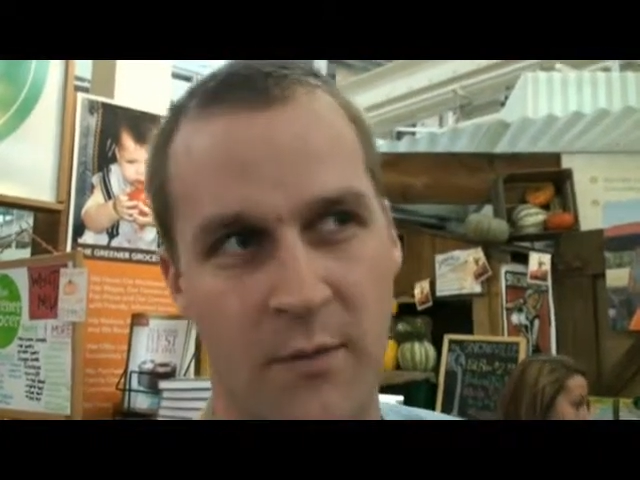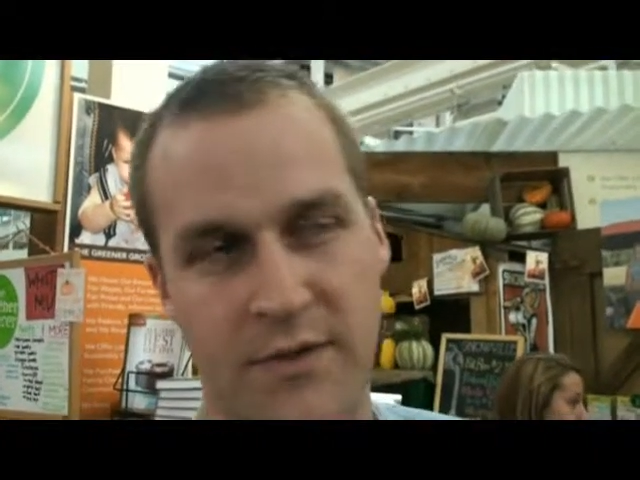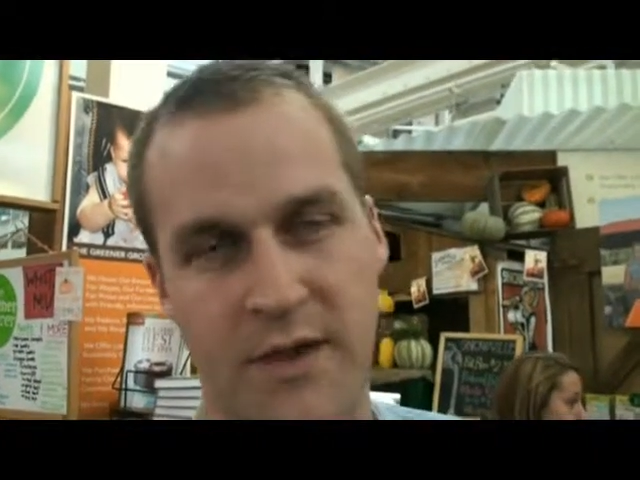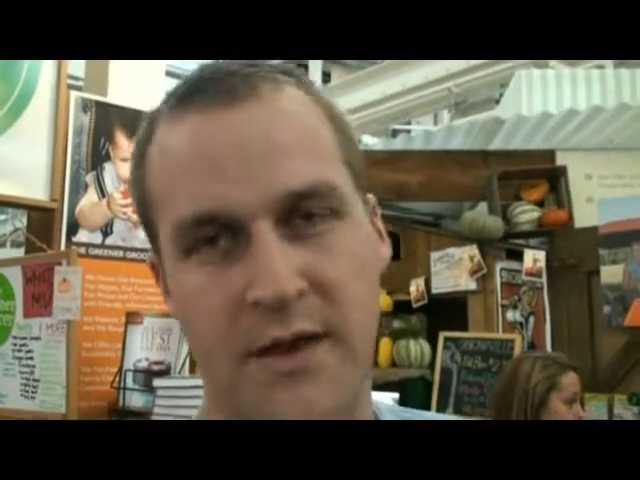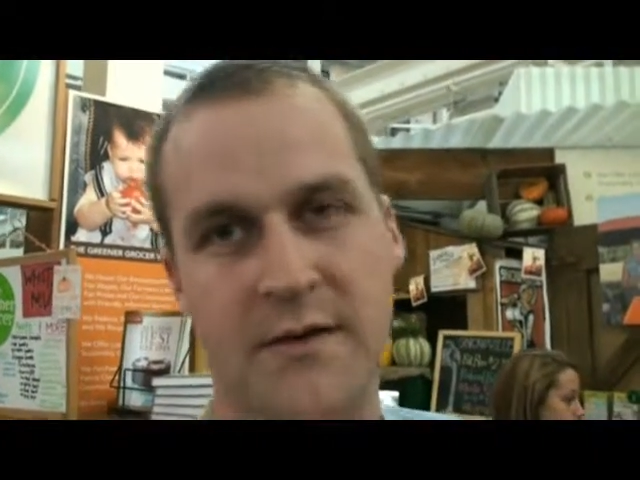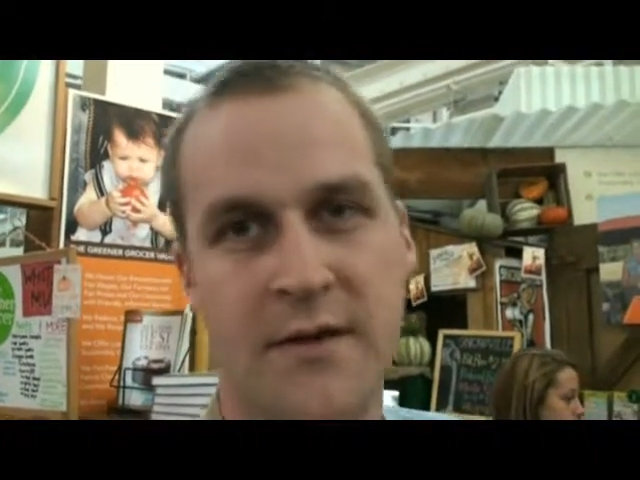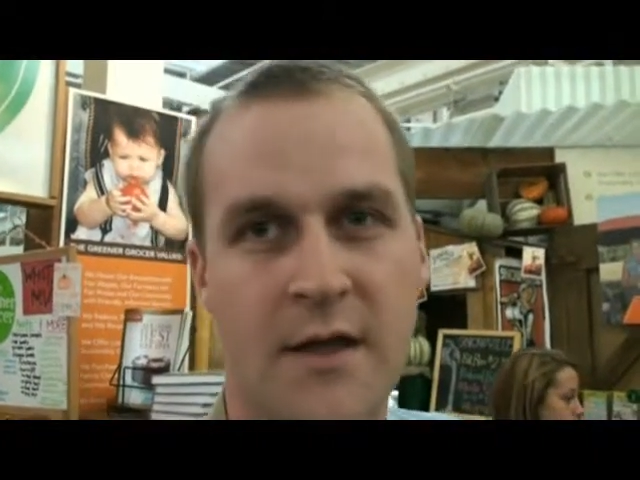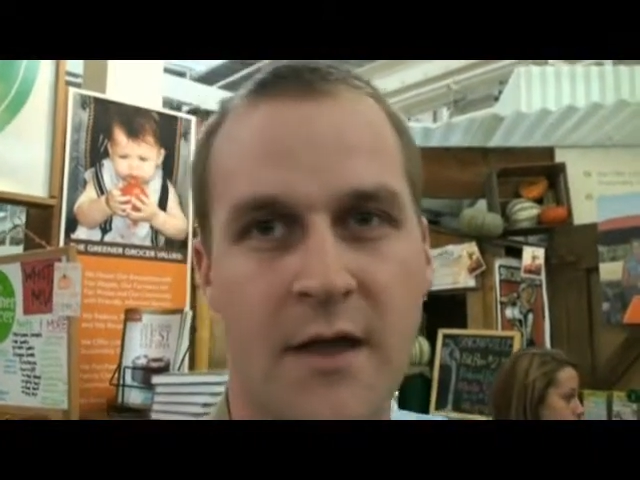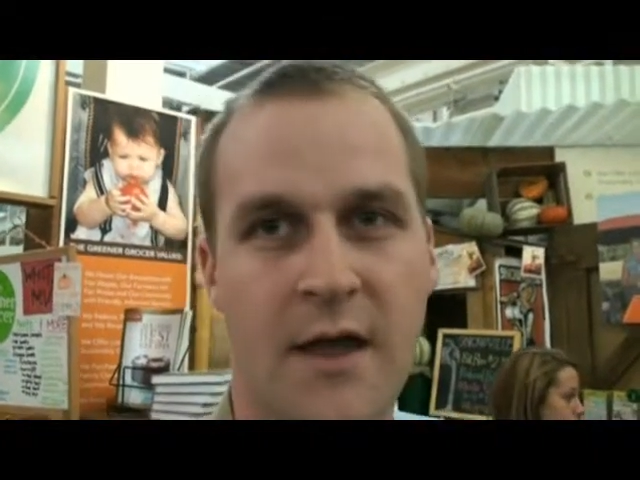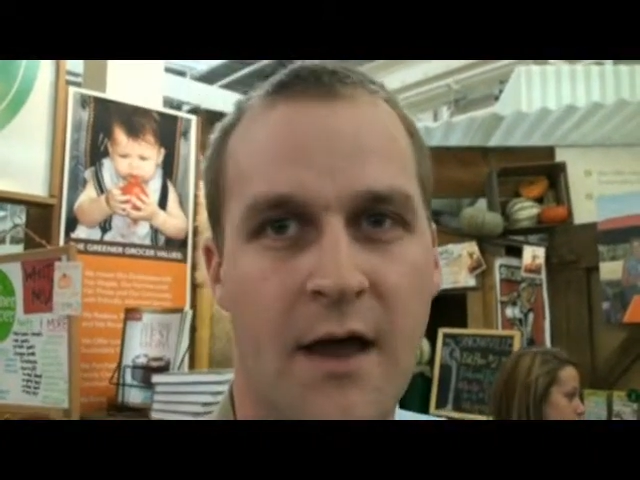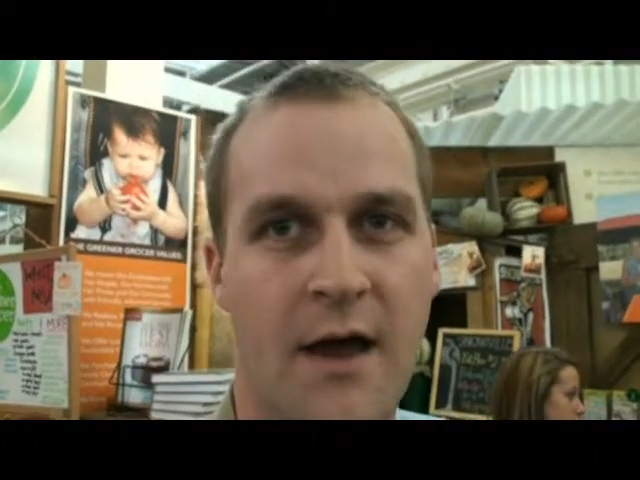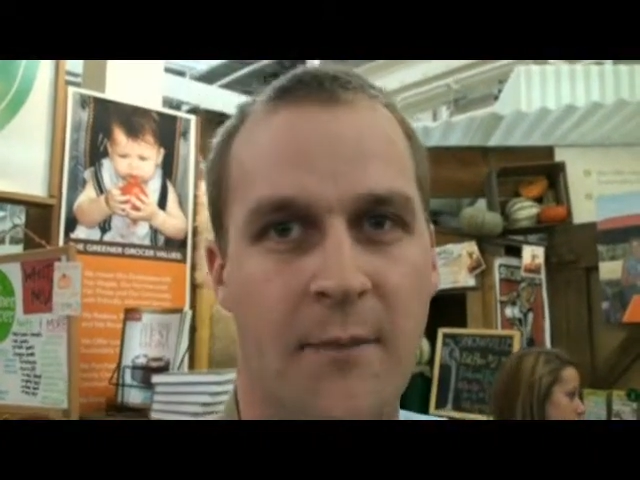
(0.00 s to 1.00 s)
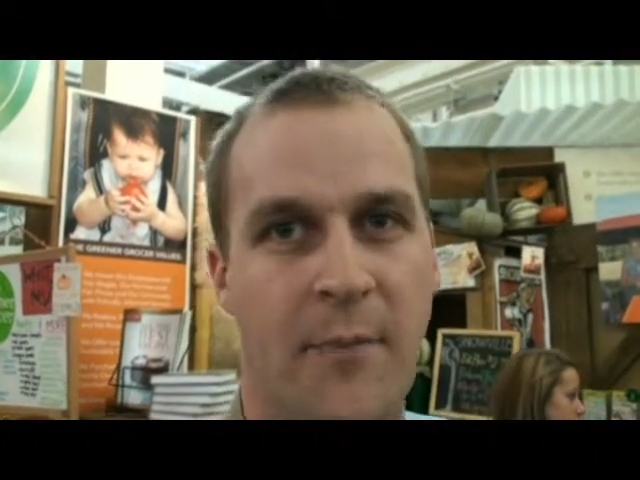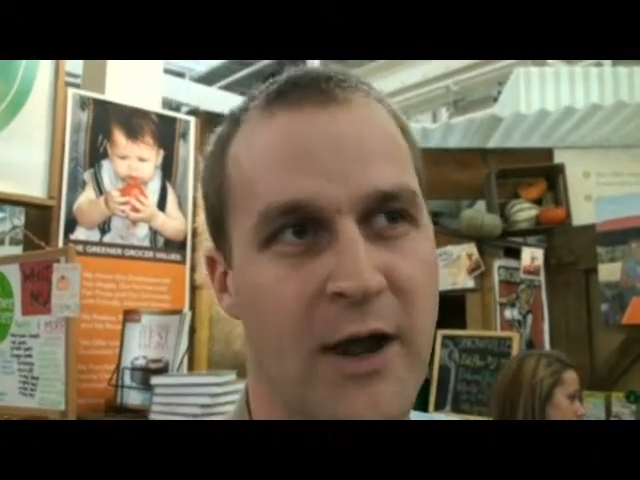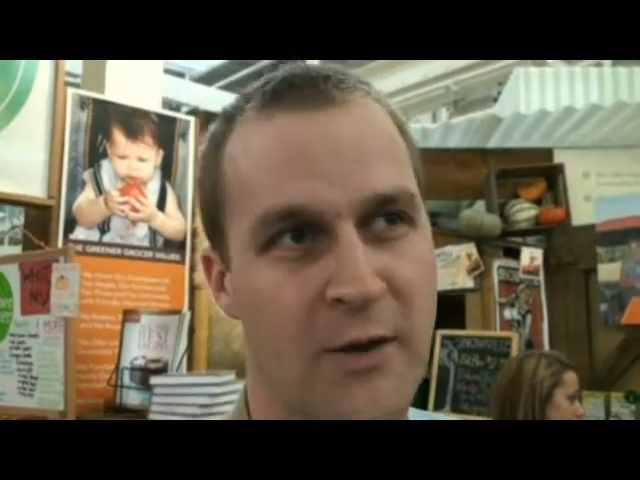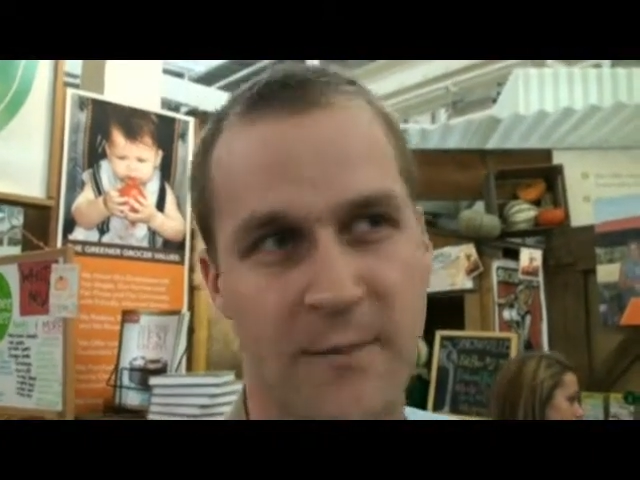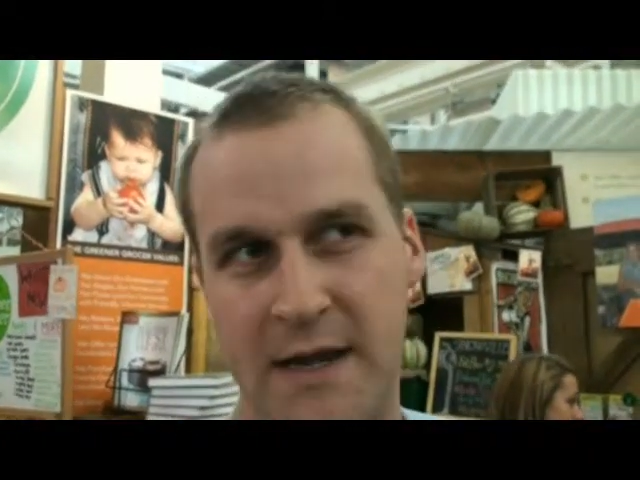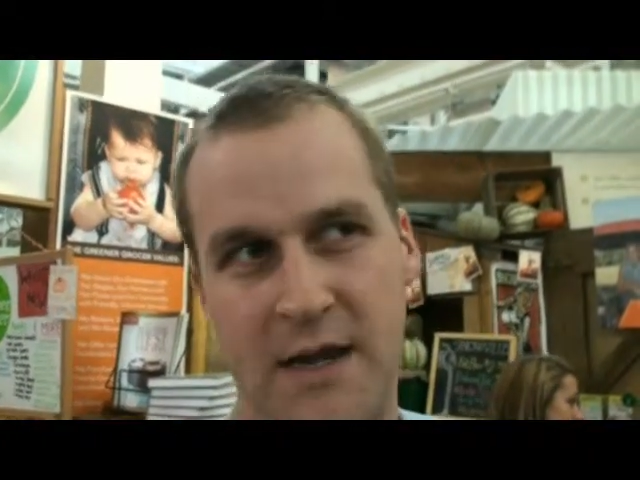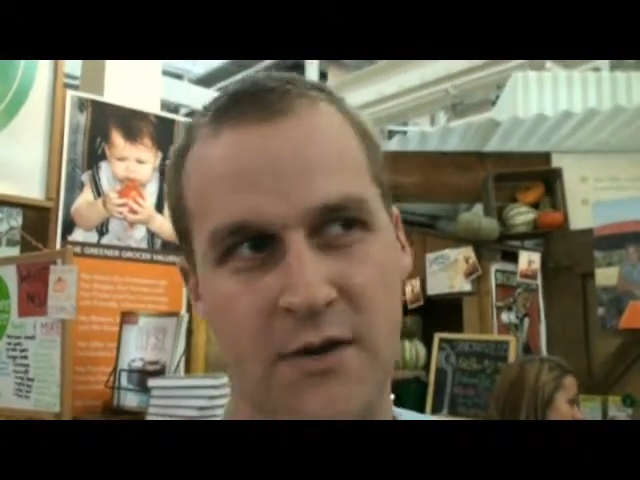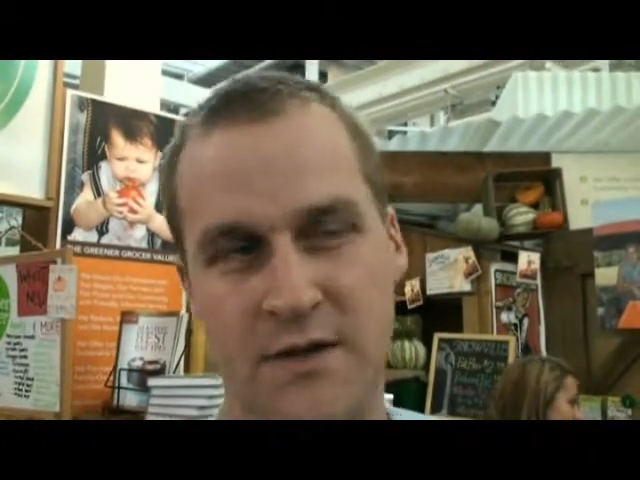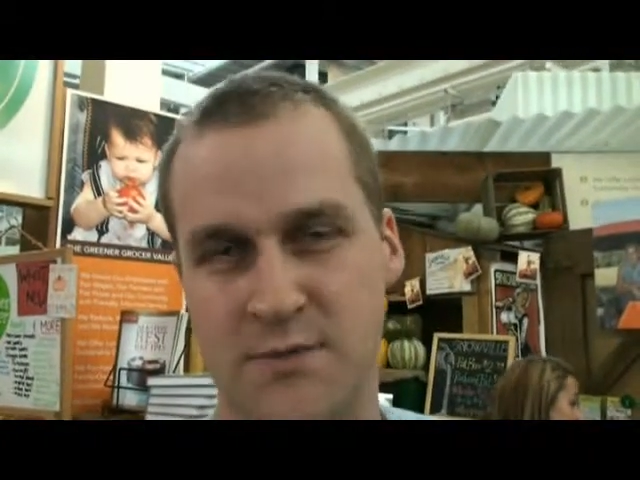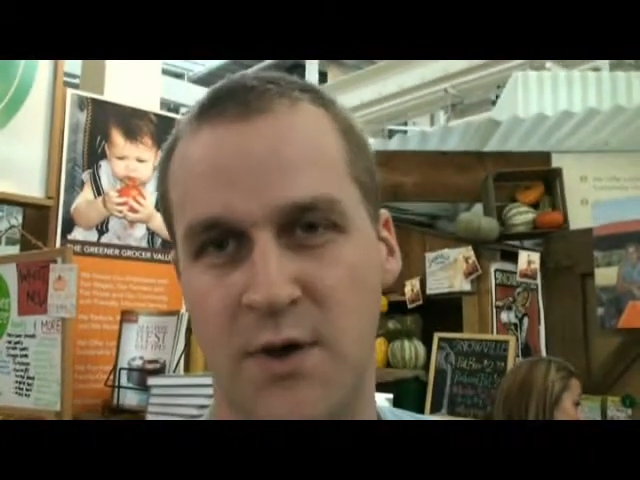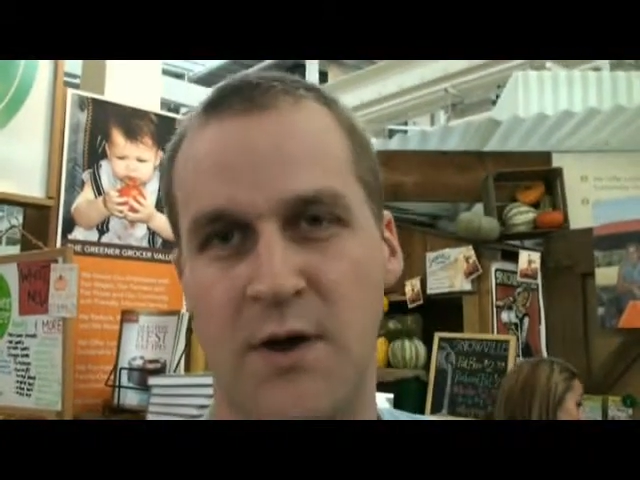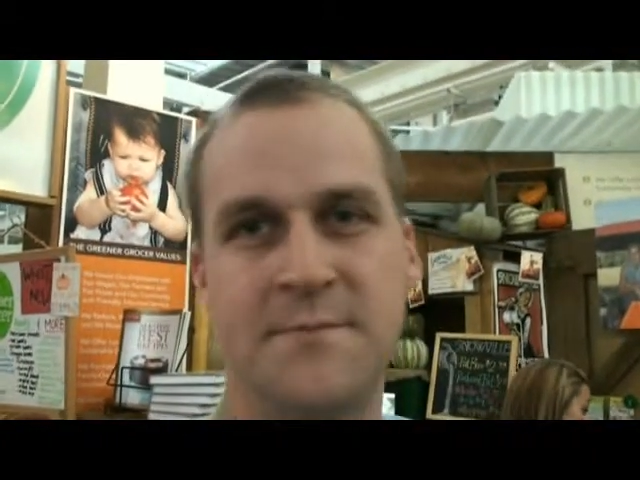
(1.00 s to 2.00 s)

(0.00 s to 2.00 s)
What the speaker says: with it. Buy your meat here as well.